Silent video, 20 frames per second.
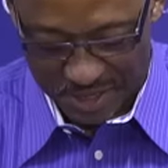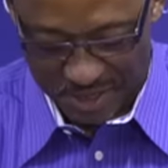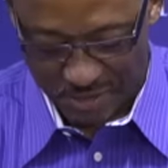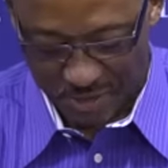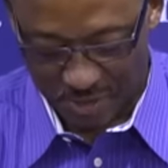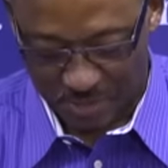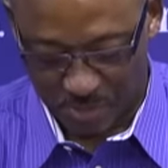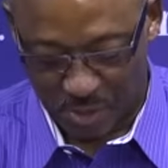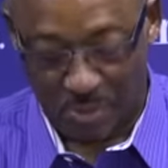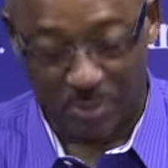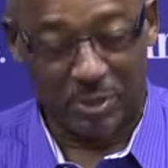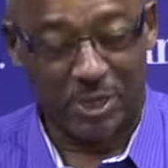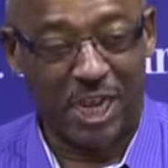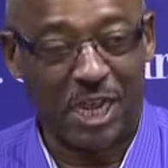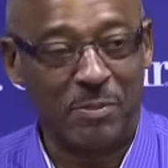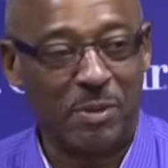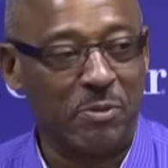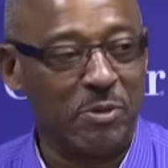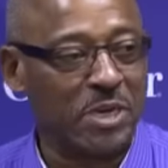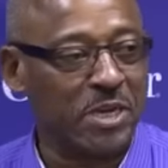Well,
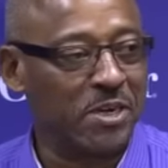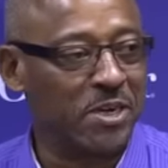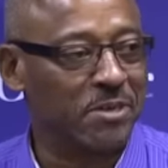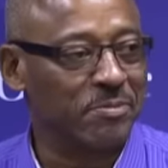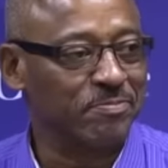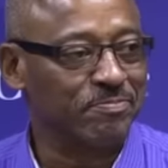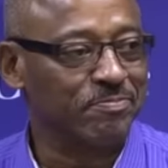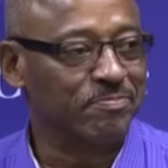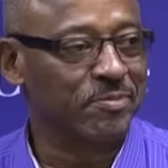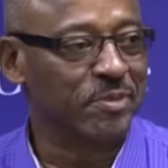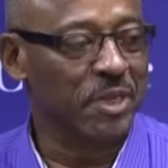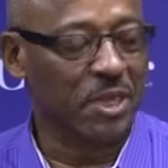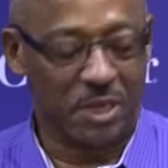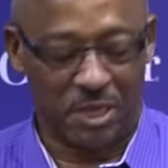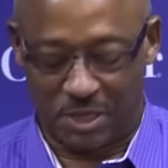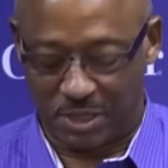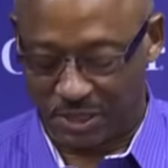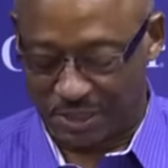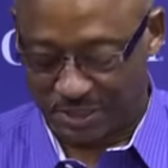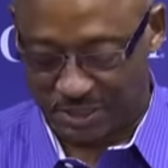Birmingham, here we come.
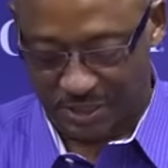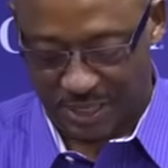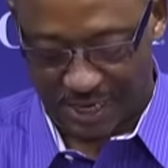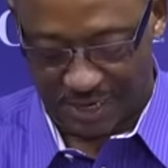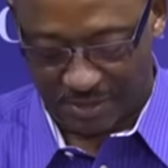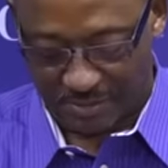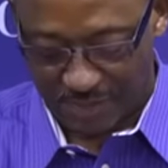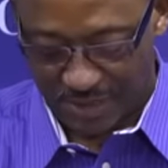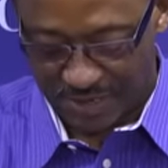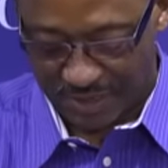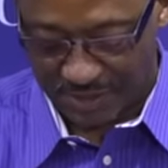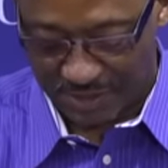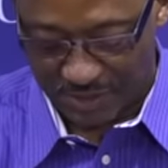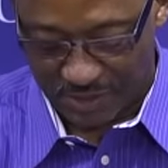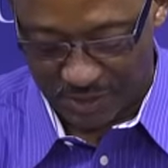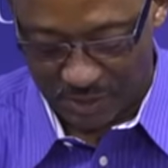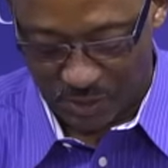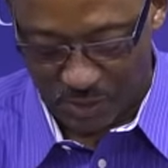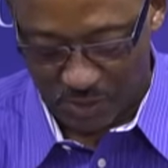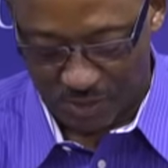Excited about
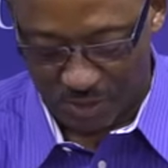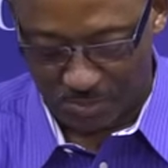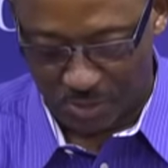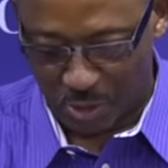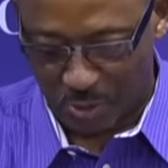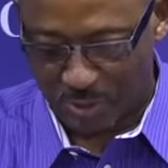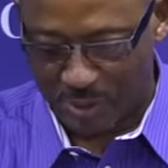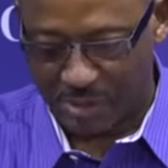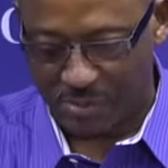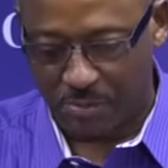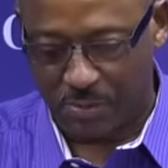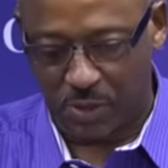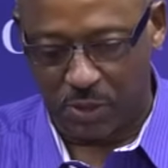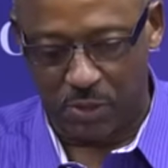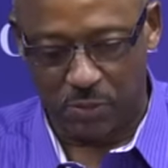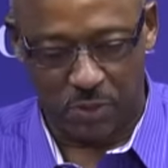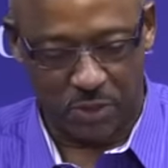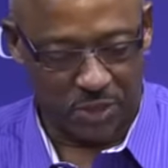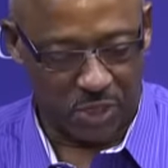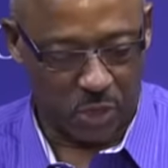going to Birmingham
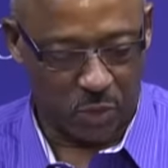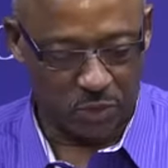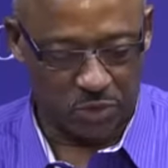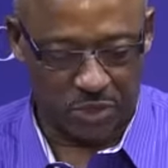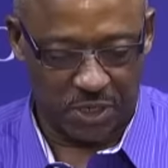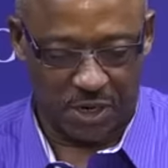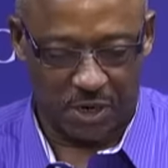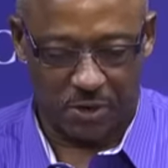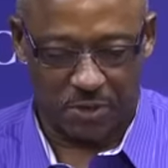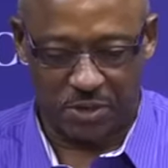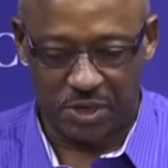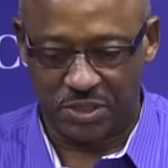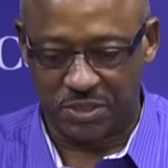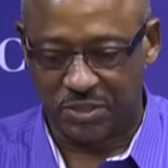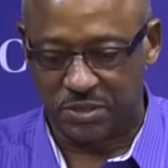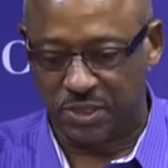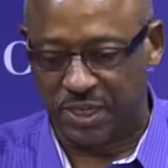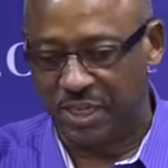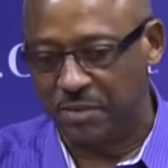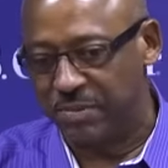Bowl. When Coach called
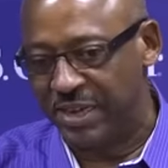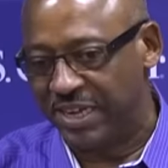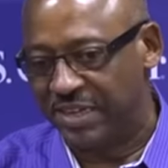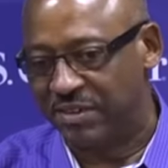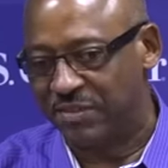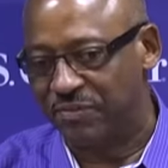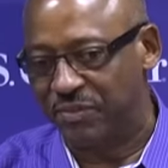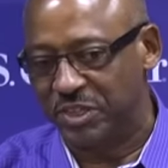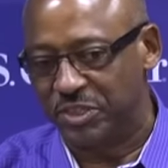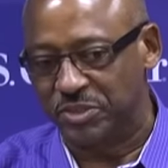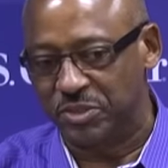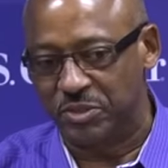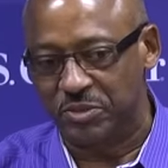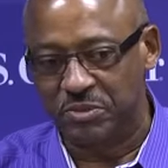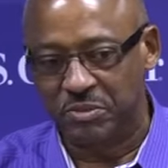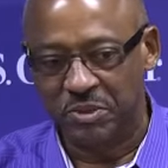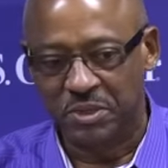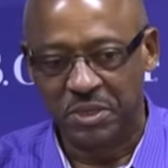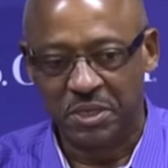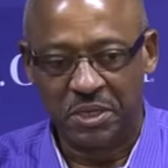yesterday to make it official,
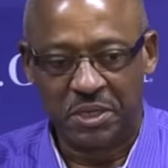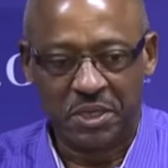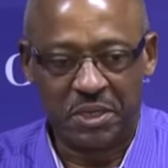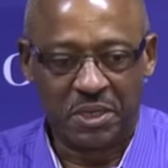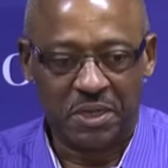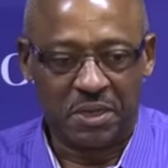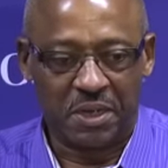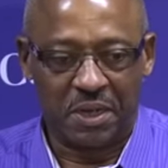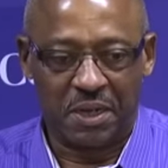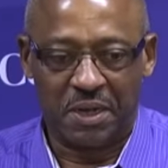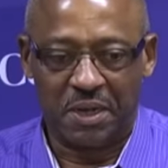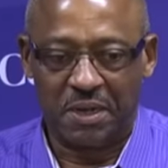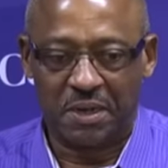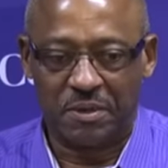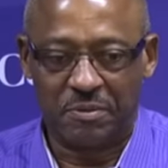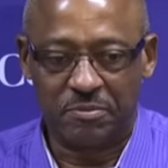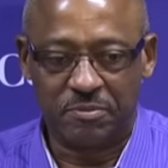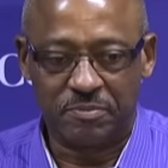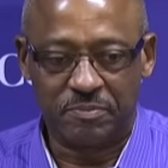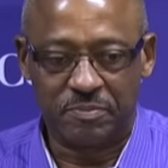
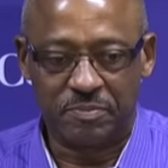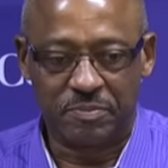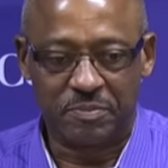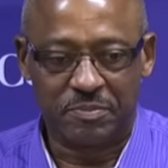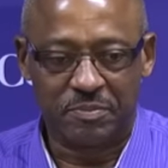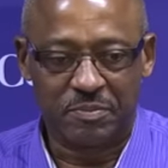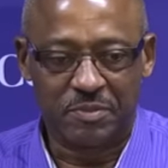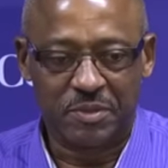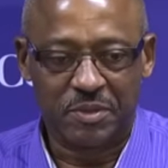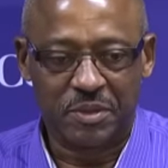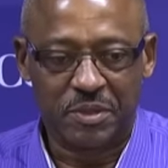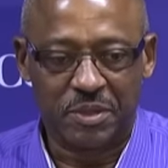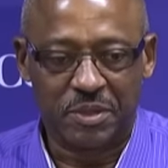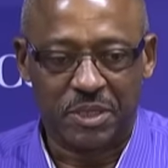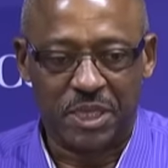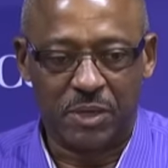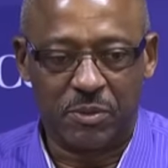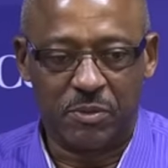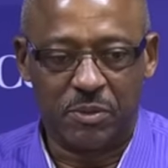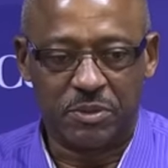
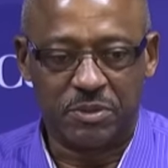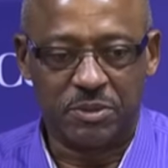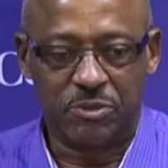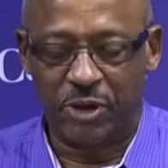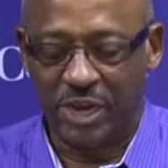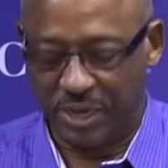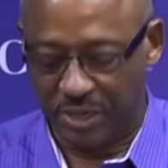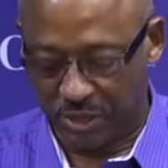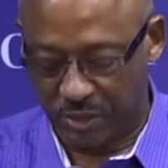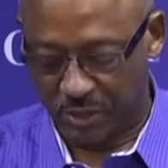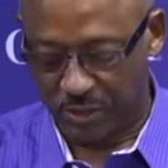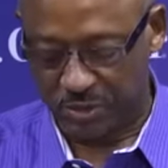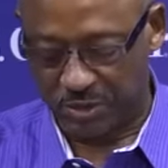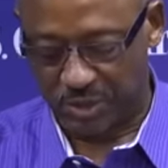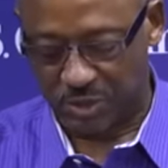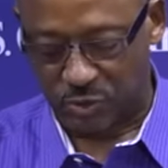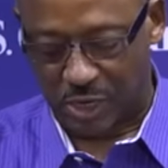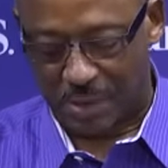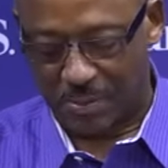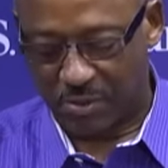it was great news.
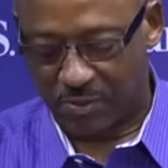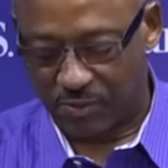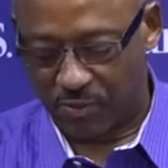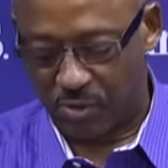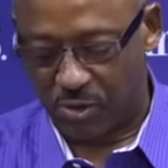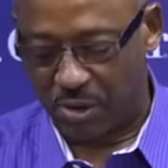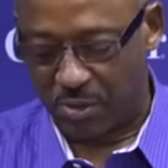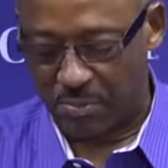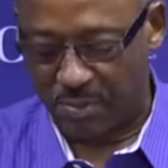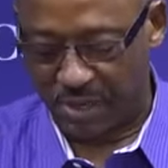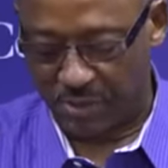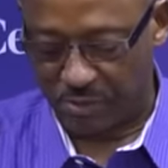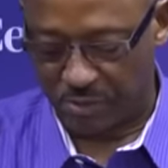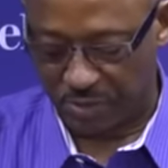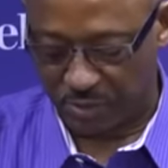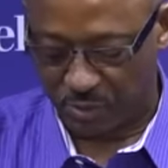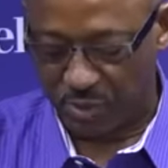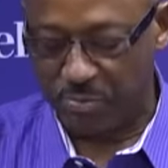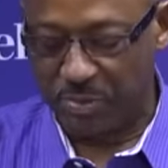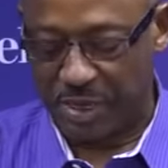And right before
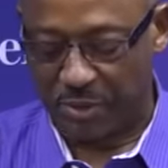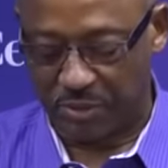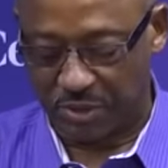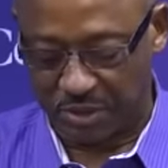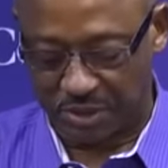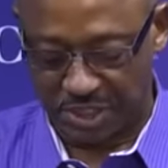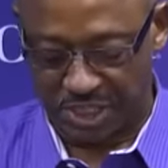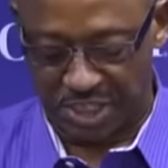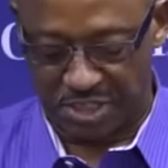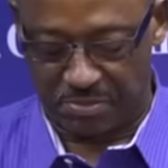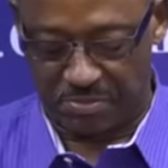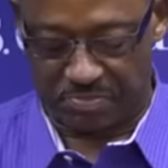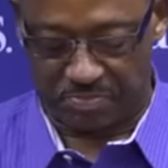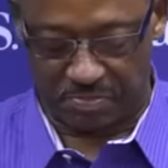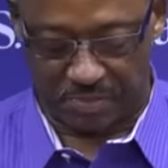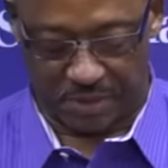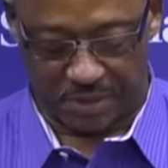we met with the team,